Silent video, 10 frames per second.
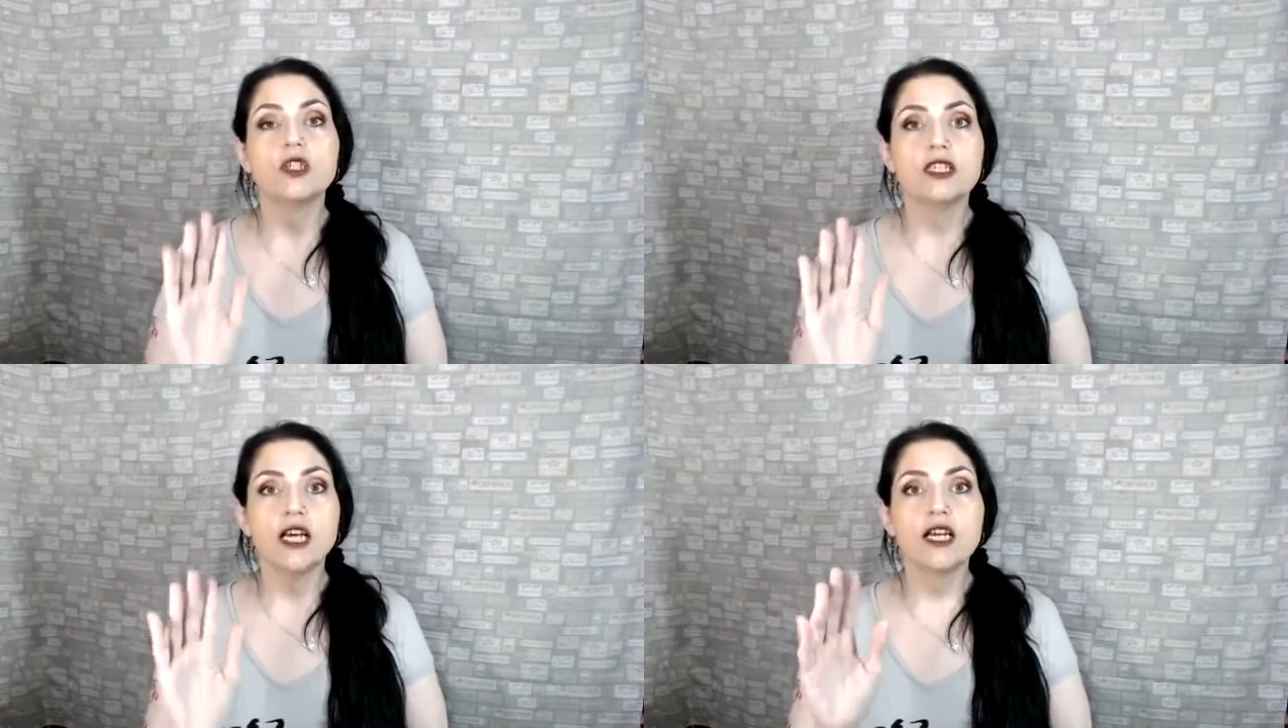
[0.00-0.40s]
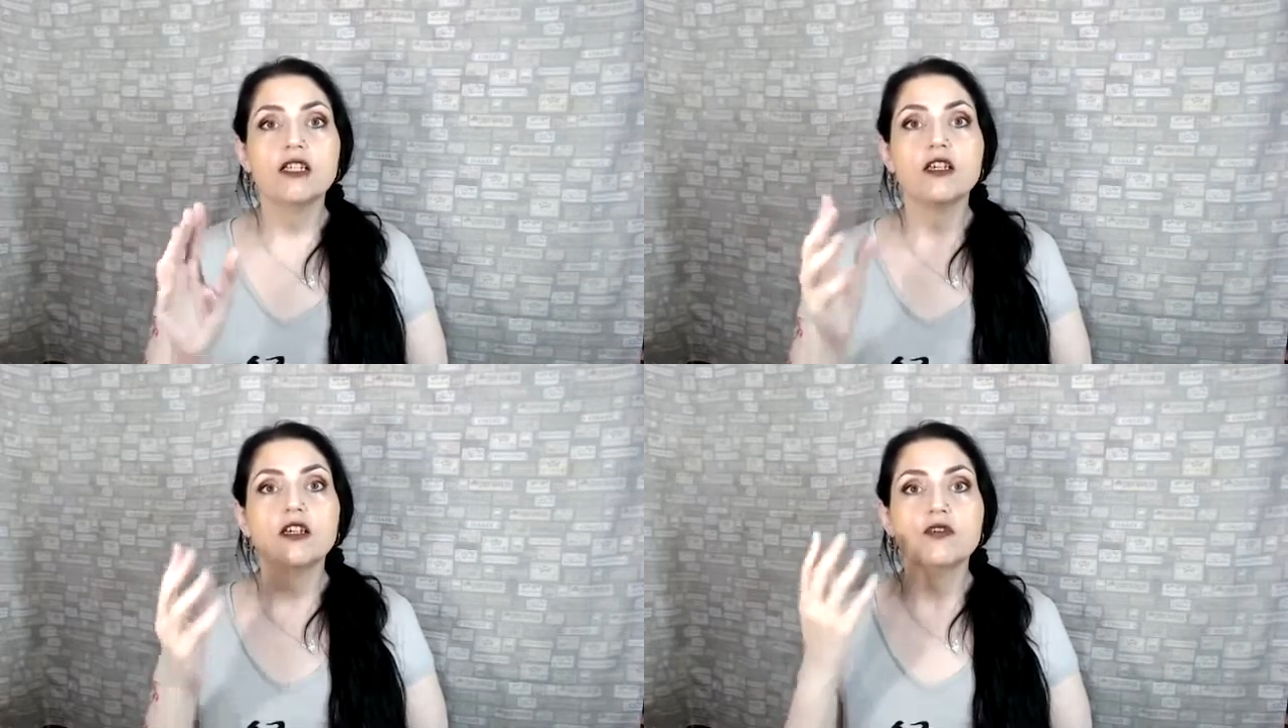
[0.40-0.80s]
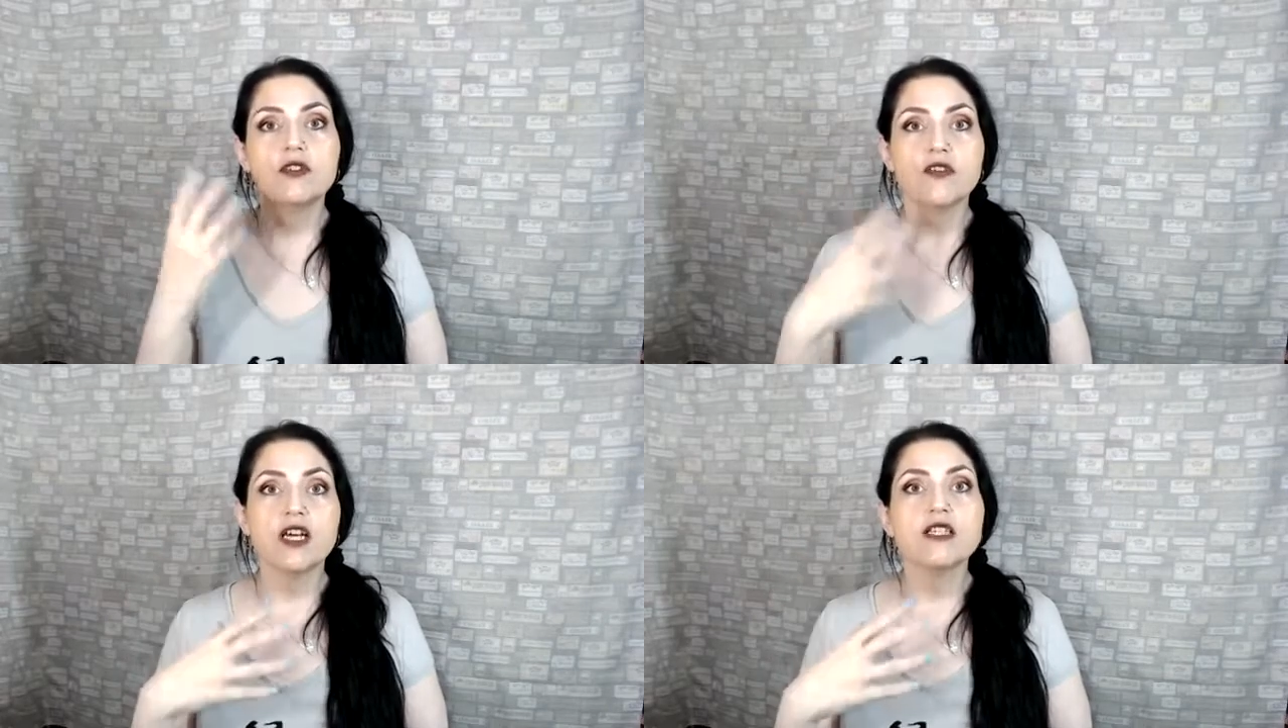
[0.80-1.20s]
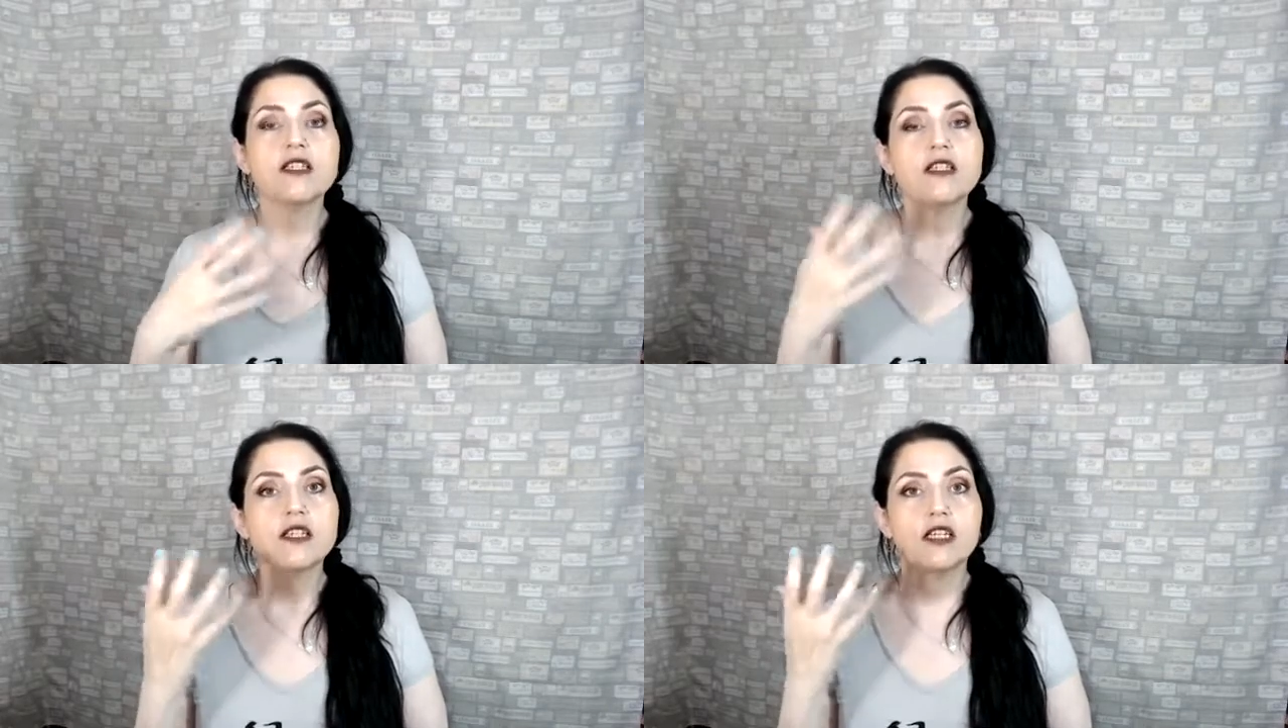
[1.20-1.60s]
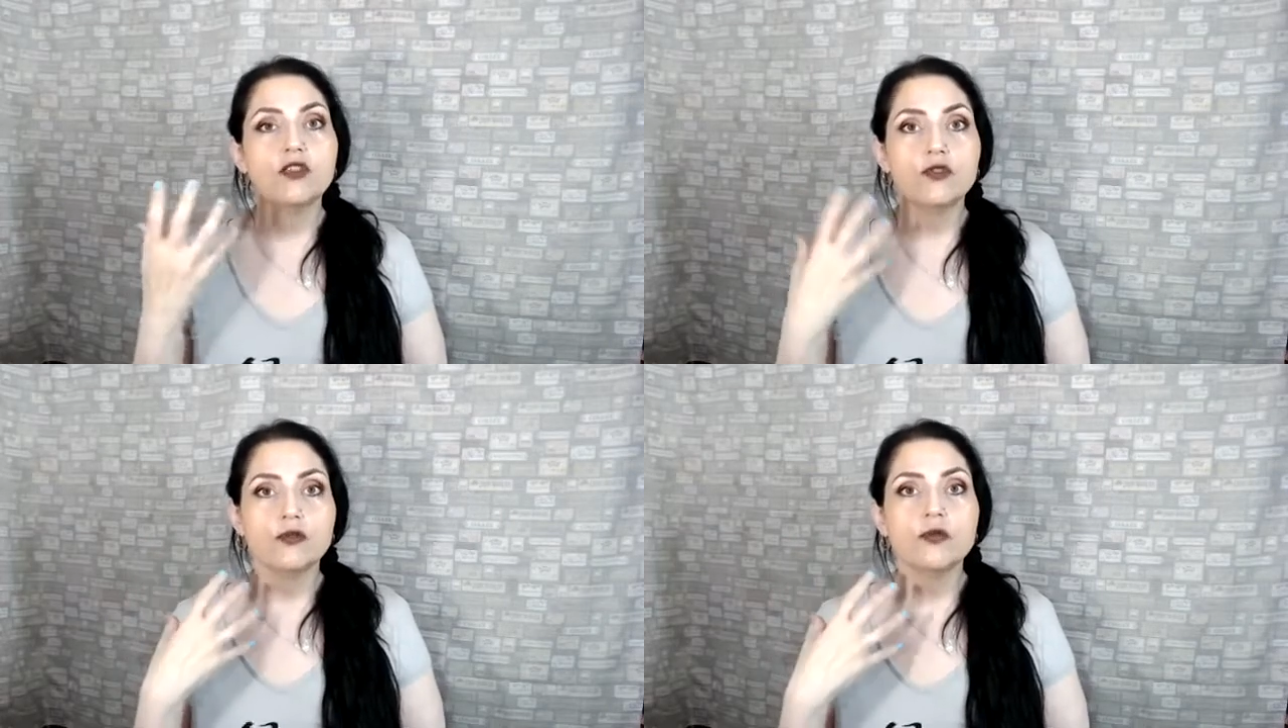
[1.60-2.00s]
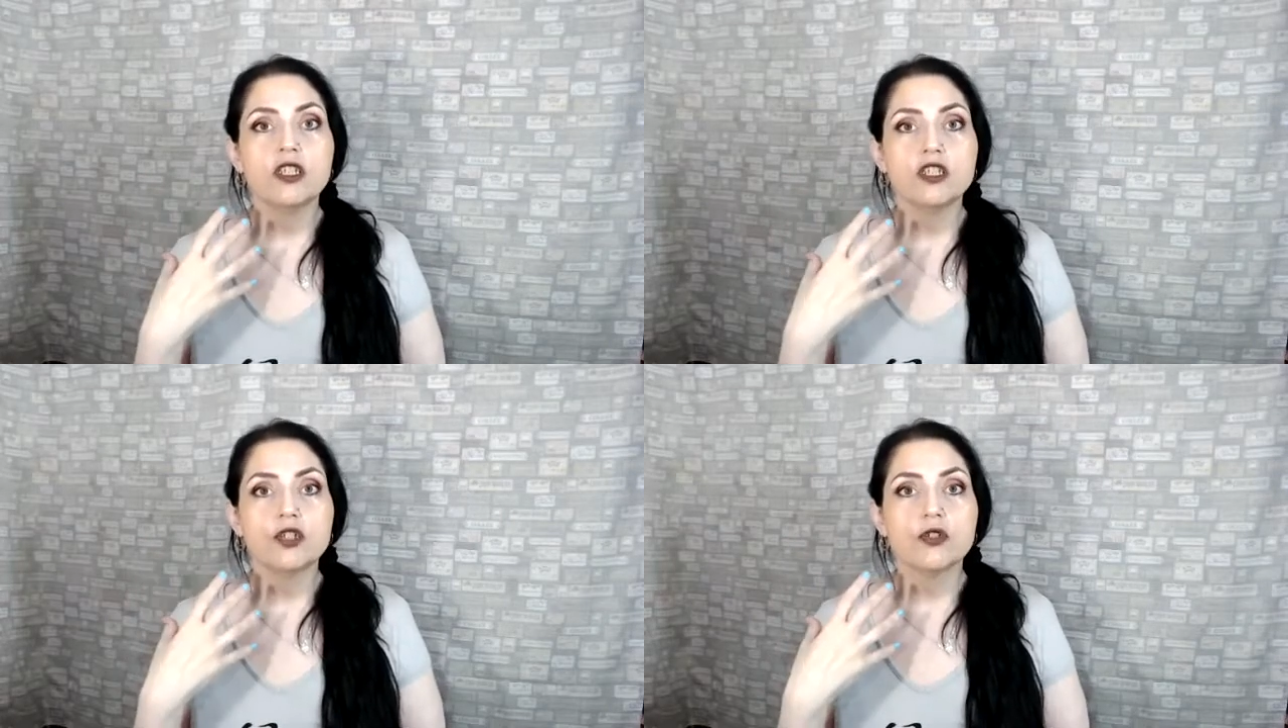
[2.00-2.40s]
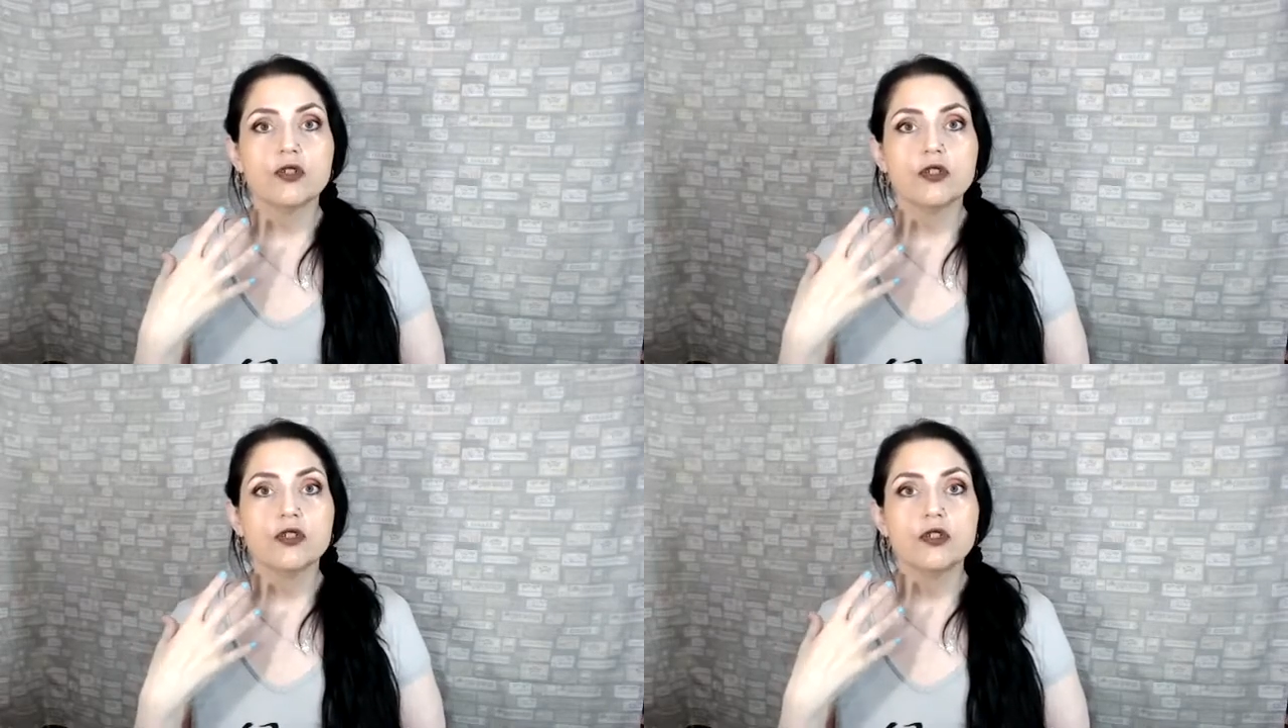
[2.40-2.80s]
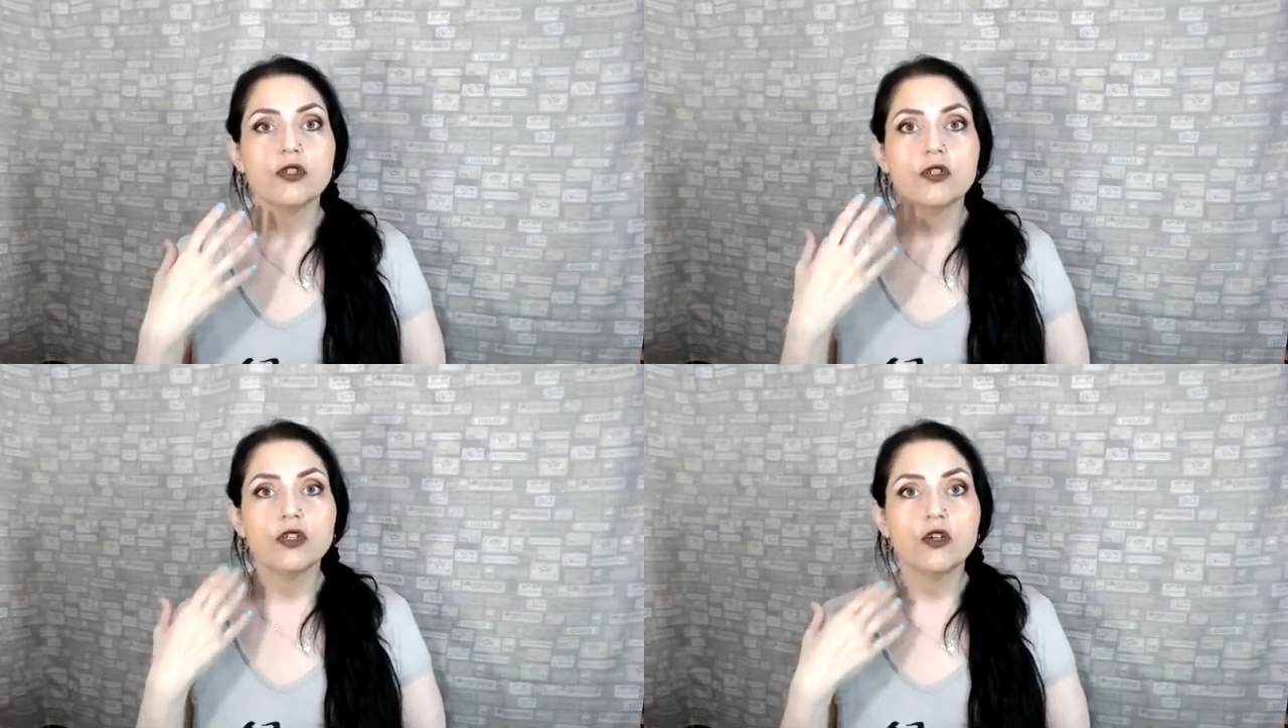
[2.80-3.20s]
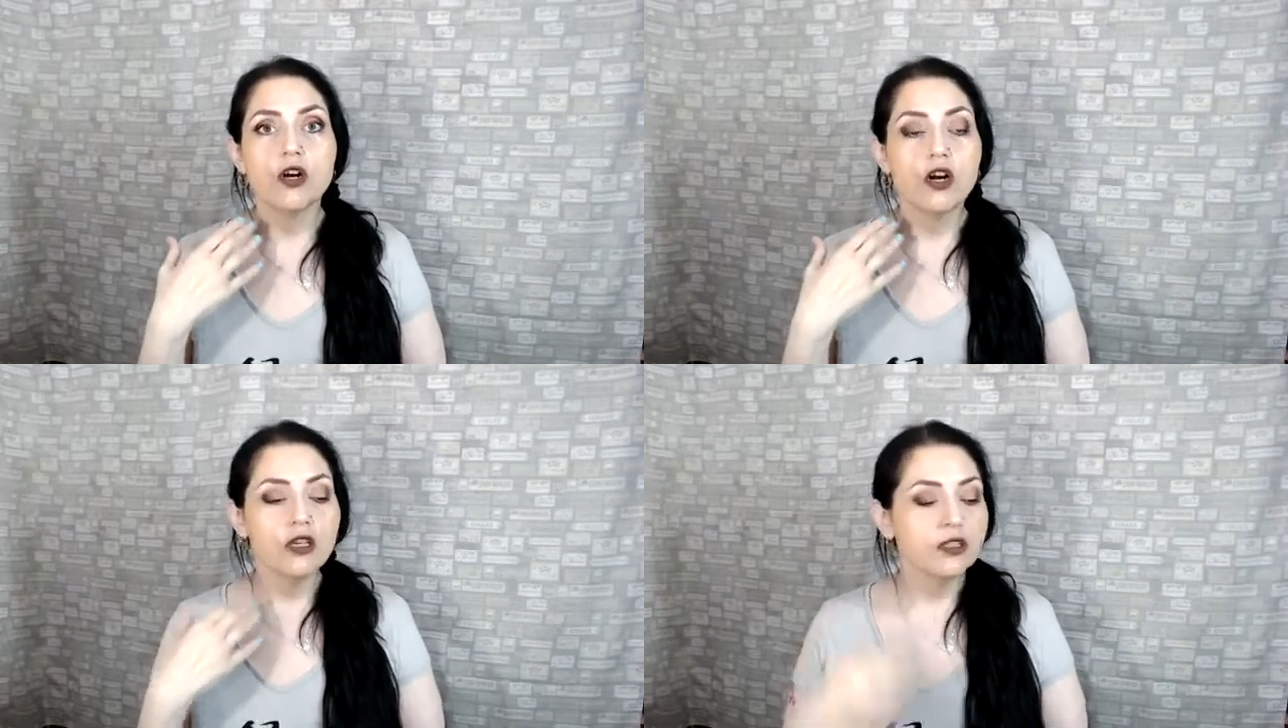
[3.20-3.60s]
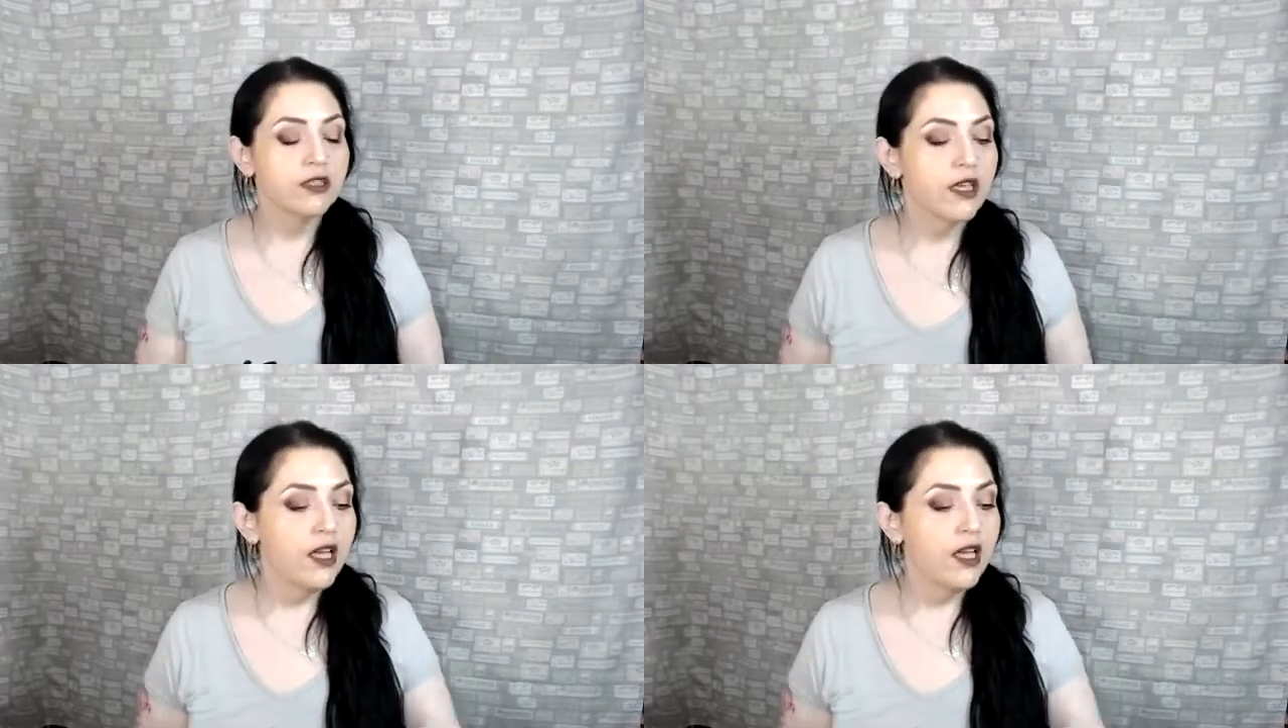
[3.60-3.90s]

kind of devices that do monitor your heart.